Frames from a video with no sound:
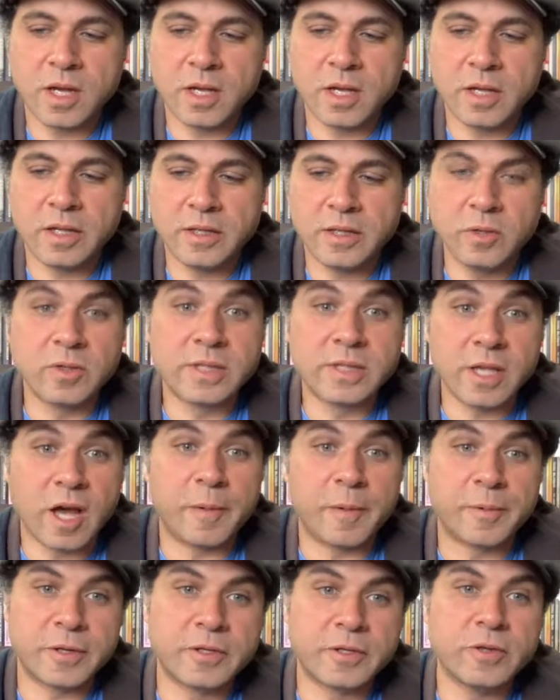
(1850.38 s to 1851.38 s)
use the
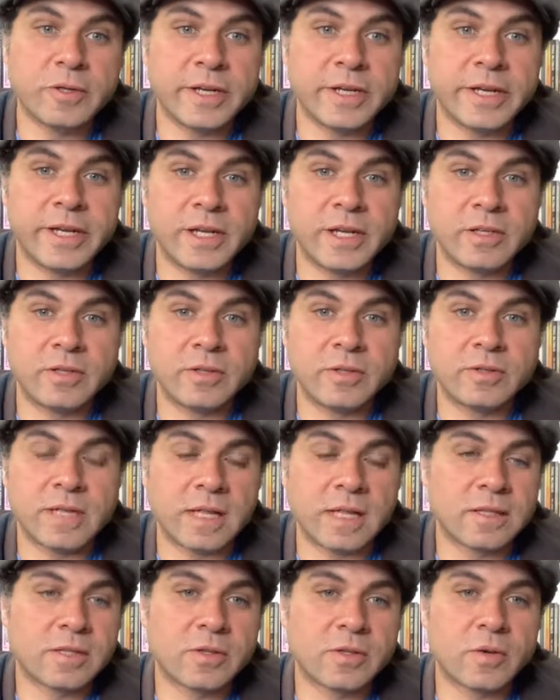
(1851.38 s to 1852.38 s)
opportunity to
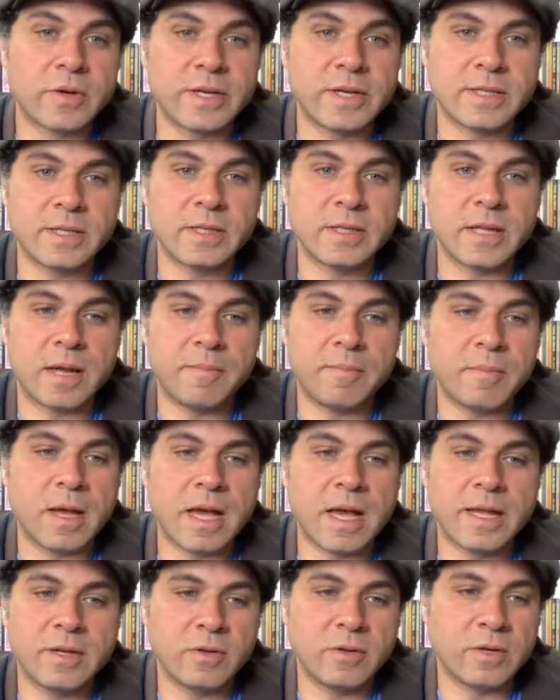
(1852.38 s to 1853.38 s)
tell stories in
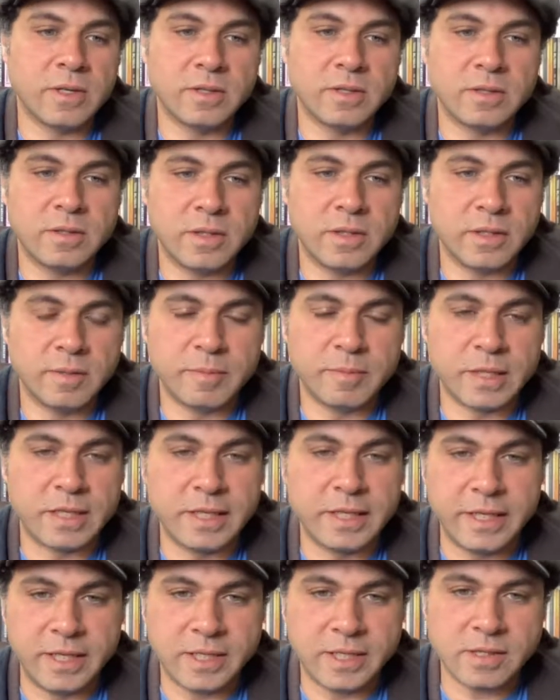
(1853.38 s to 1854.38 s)
Amman or in the
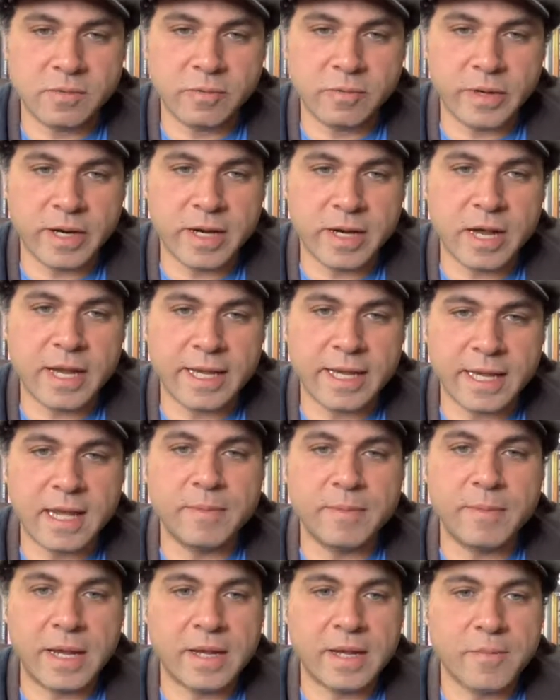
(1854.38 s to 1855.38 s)
Middle East, where I
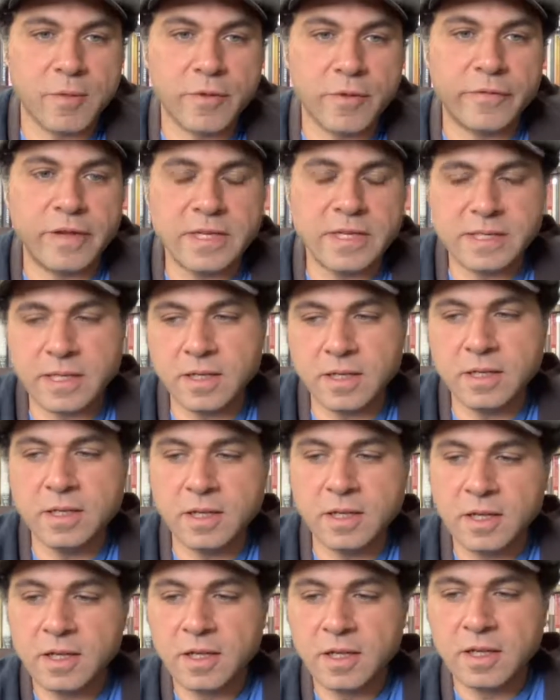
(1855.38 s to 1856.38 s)
can make movies and
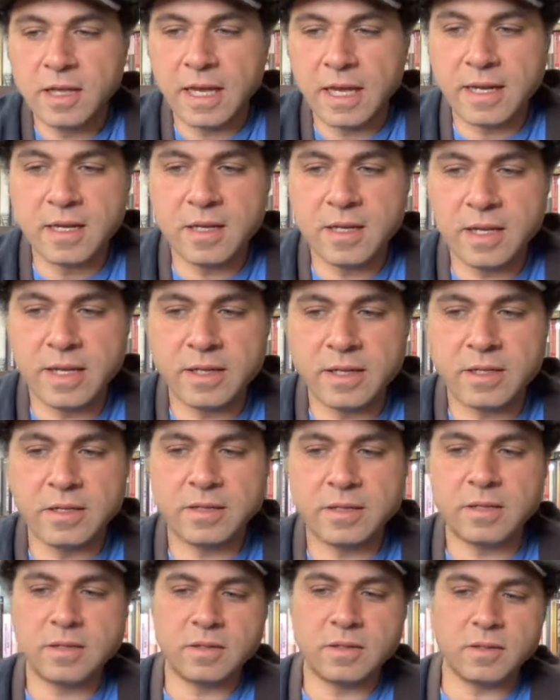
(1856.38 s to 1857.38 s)

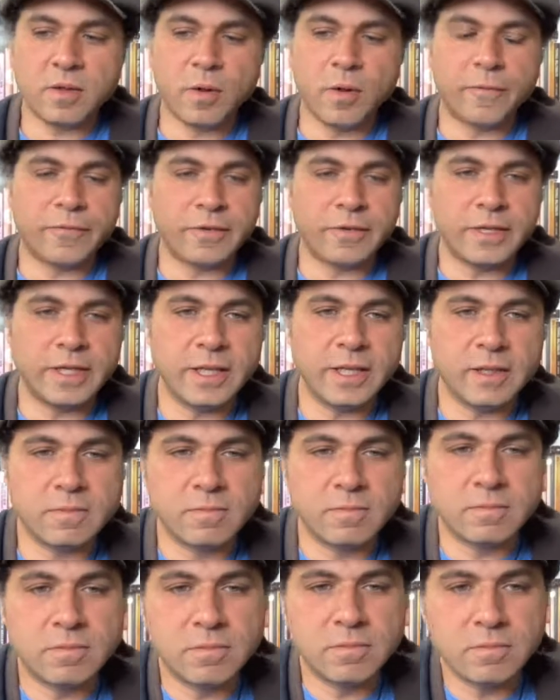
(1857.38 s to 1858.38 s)

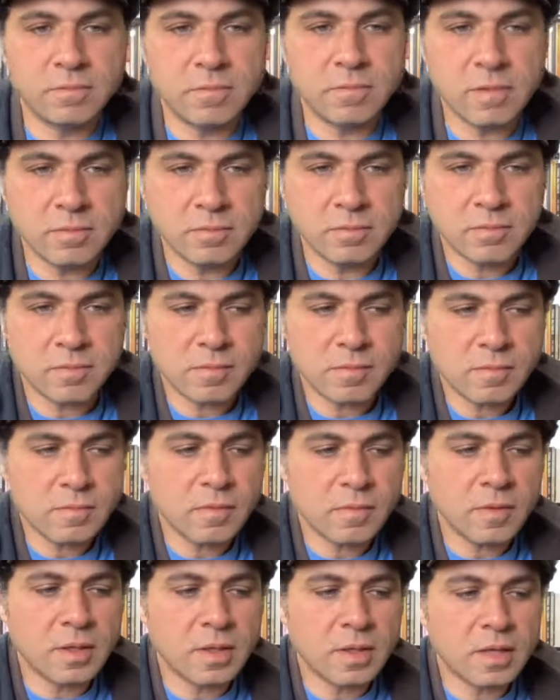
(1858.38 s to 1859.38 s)
hopefully
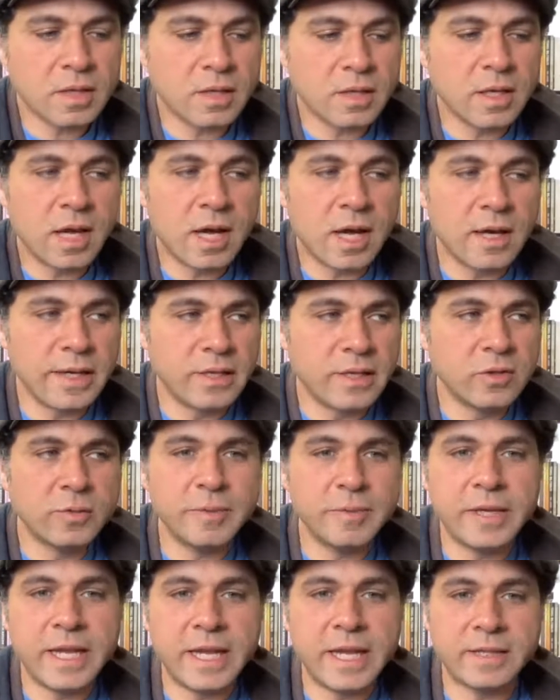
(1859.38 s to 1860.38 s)

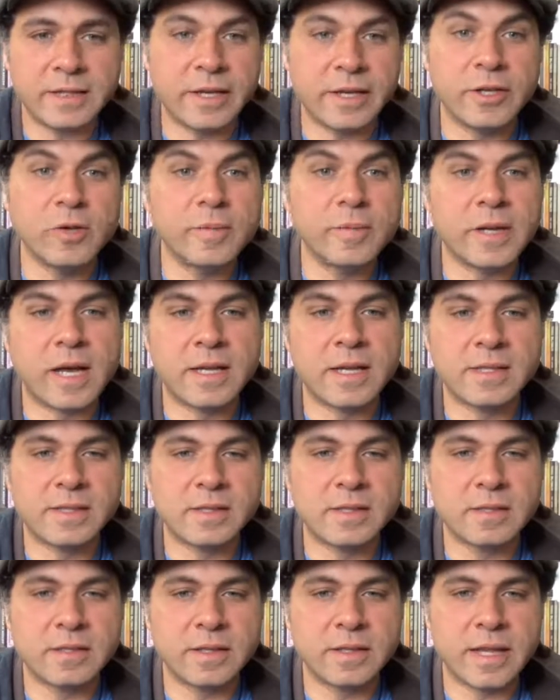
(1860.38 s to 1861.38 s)
illuminate,
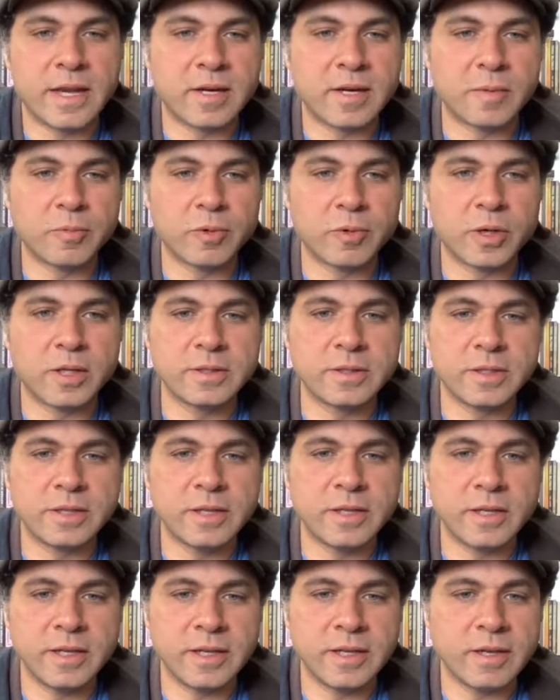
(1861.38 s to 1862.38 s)
humanize the Arab world in
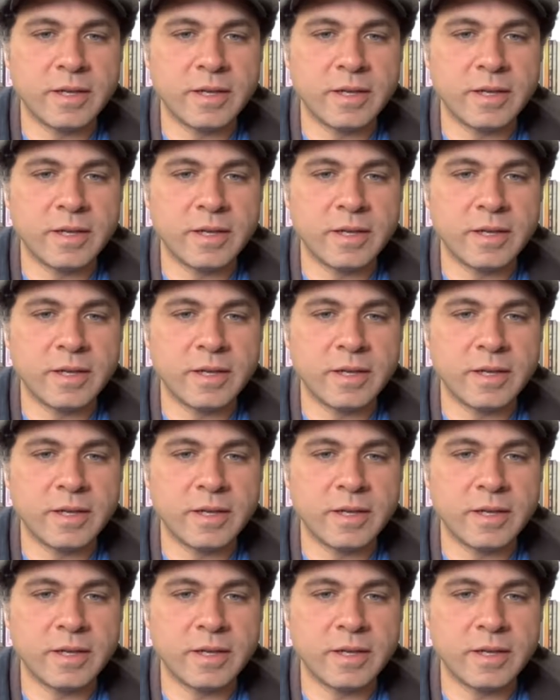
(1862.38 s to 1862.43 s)
a